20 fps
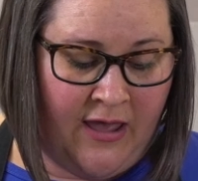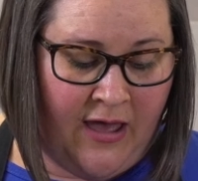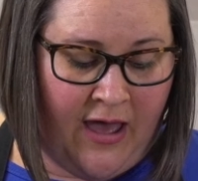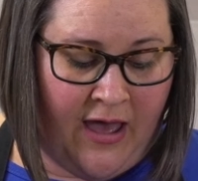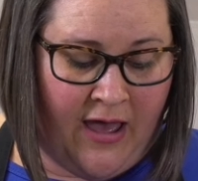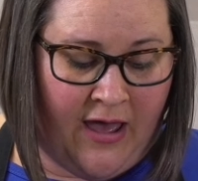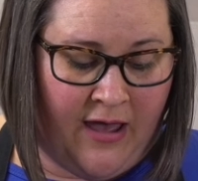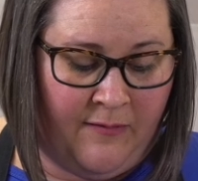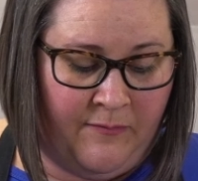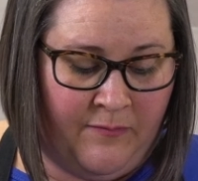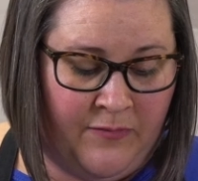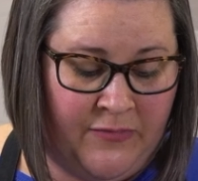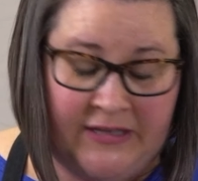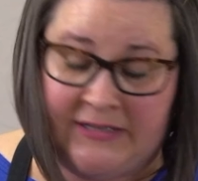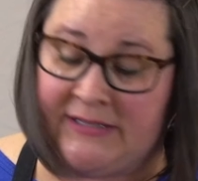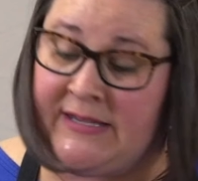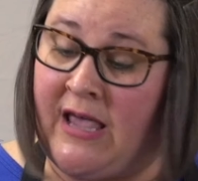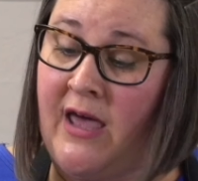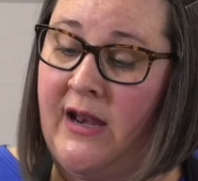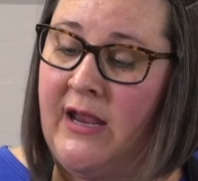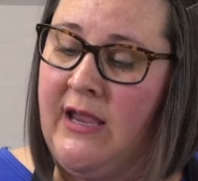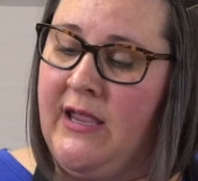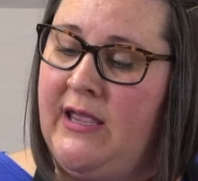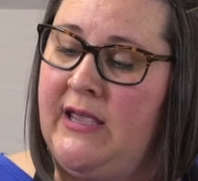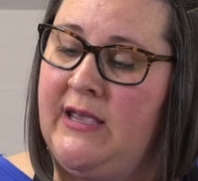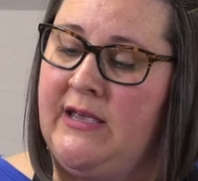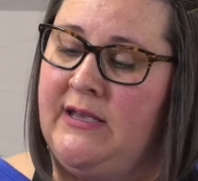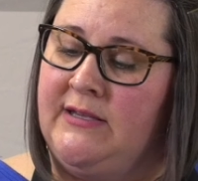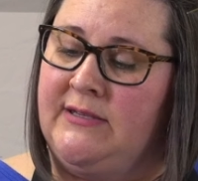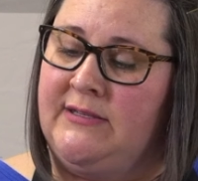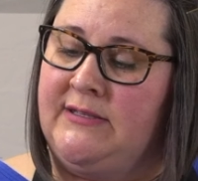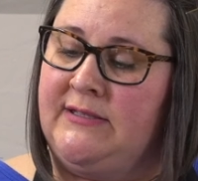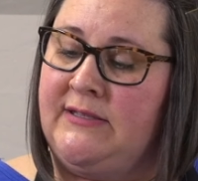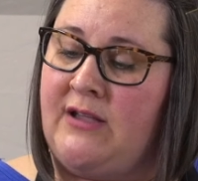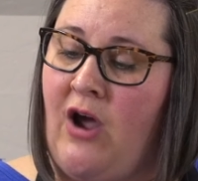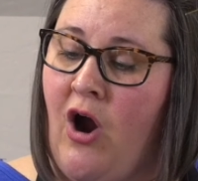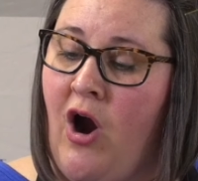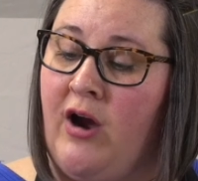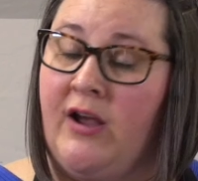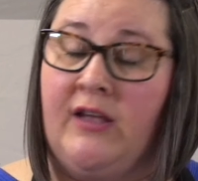This honey is
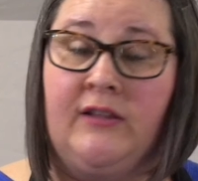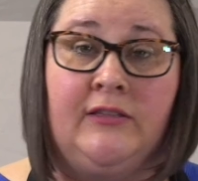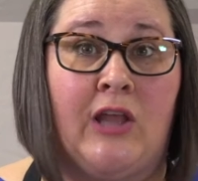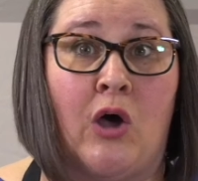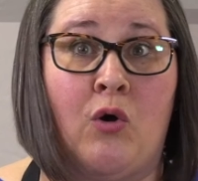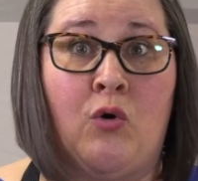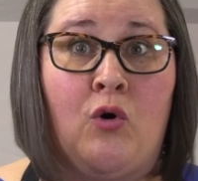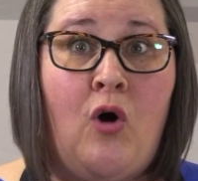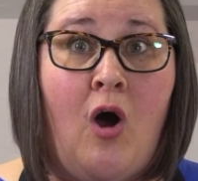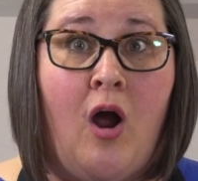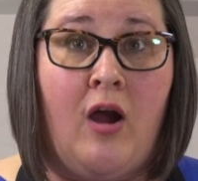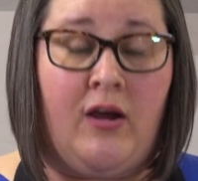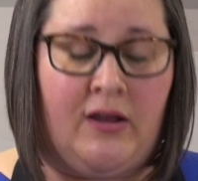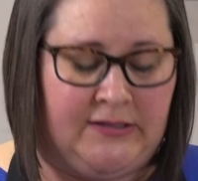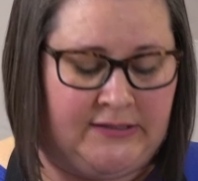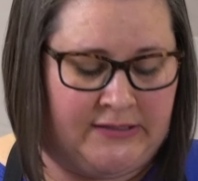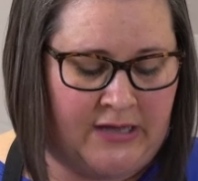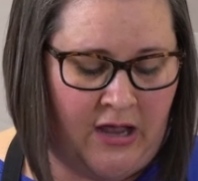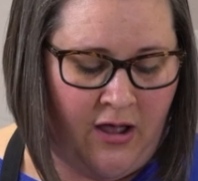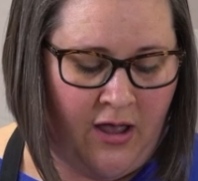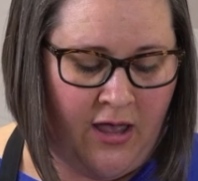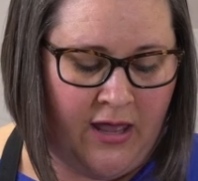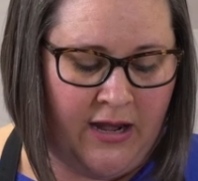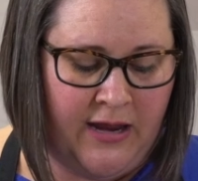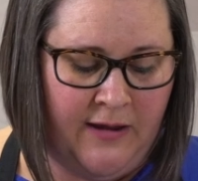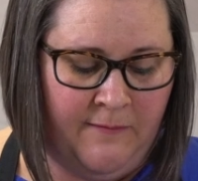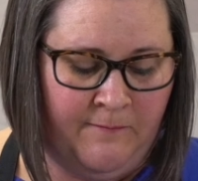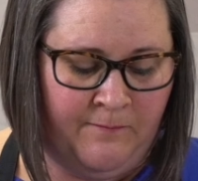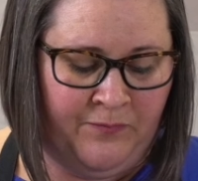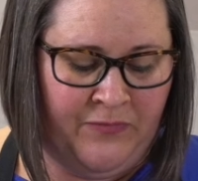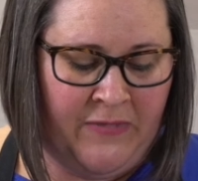our local Arkansas honey,